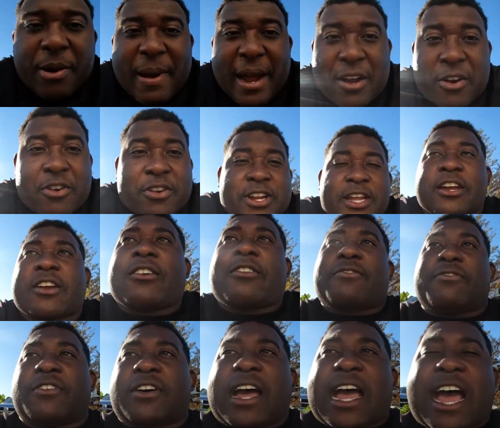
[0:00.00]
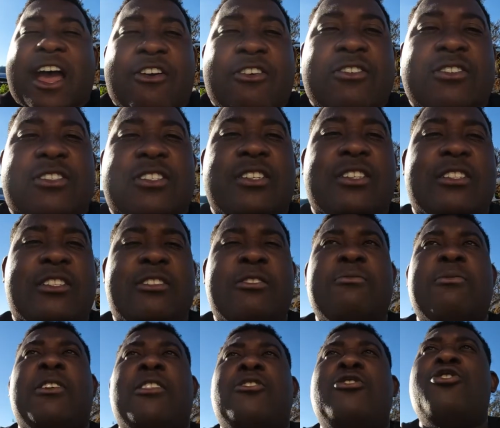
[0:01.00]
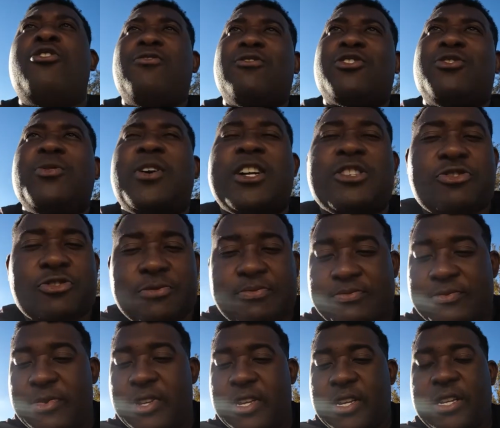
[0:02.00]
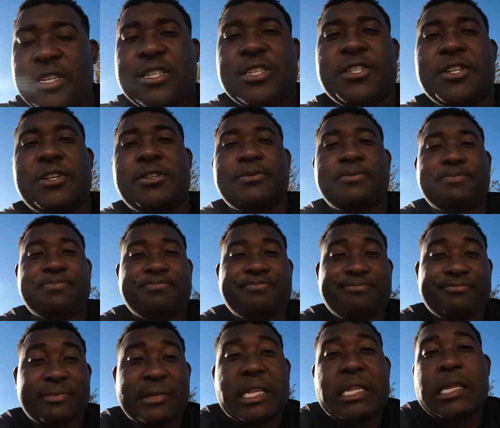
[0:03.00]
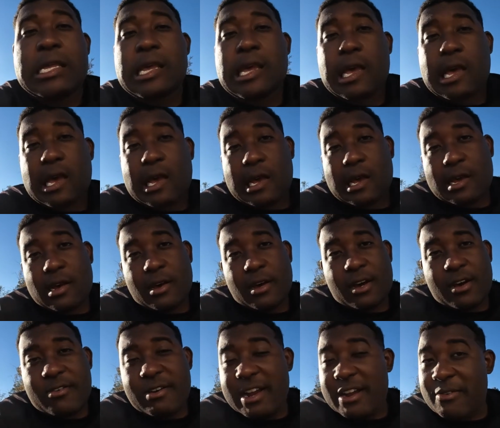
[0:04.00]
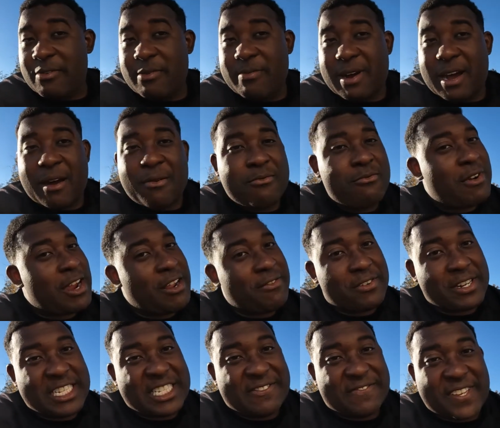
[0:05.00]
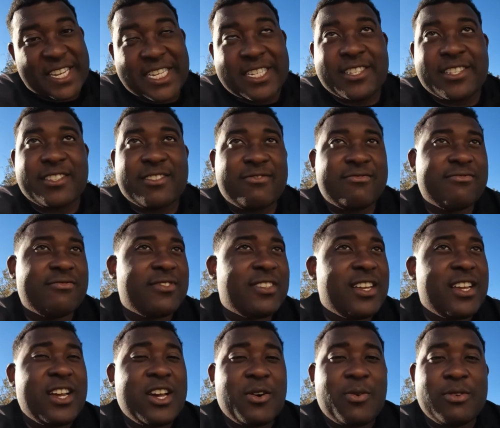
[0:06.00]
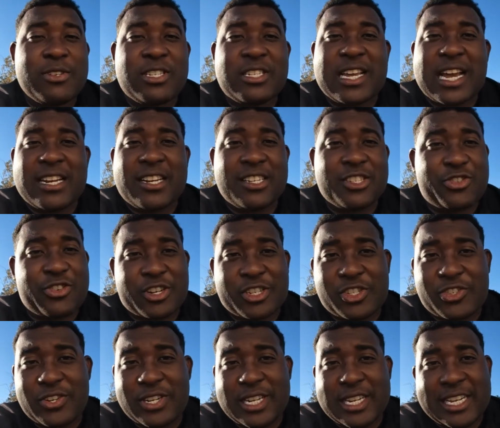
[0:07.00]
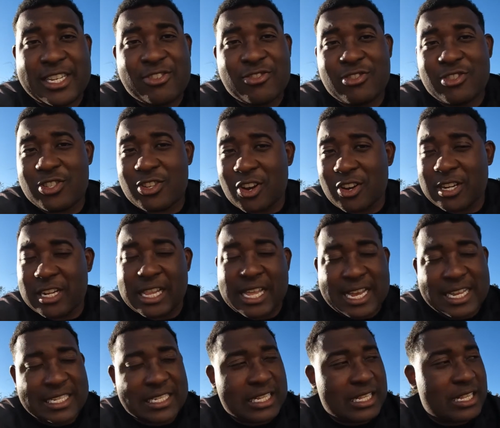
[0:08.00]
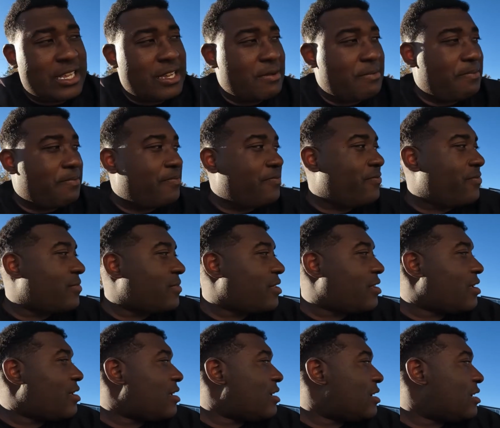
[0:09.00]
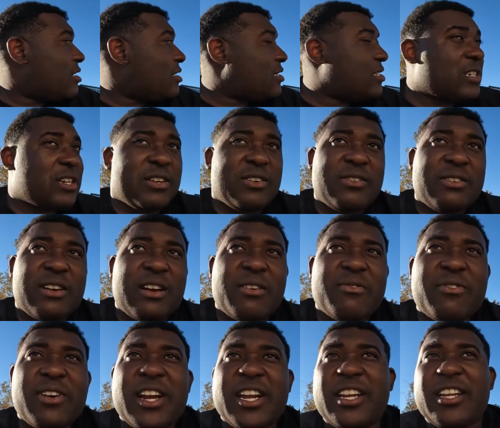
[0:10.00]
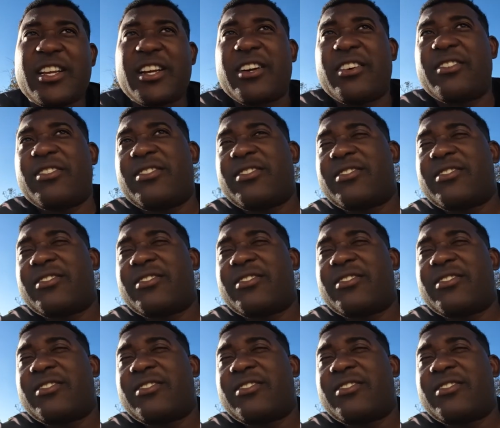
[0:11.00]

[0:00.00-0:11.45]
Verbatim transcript: it back on there for an hour to a little over 200. So, all right, I'm ready for this feast. We just got done trick or treating, as you just saw in the last clip. So I'm ready to go.